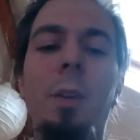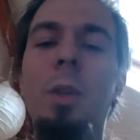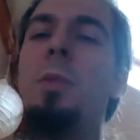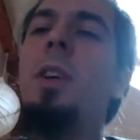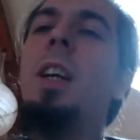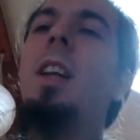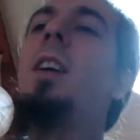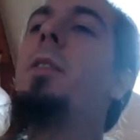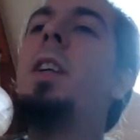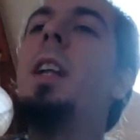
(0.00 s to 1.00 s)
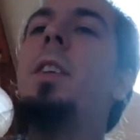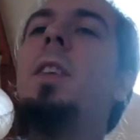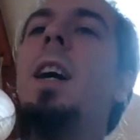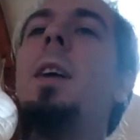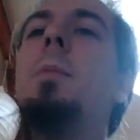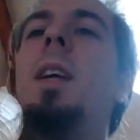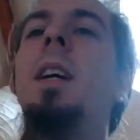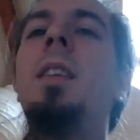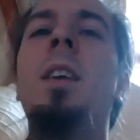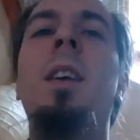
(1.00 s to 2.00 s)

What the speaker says: was very clear even at the time that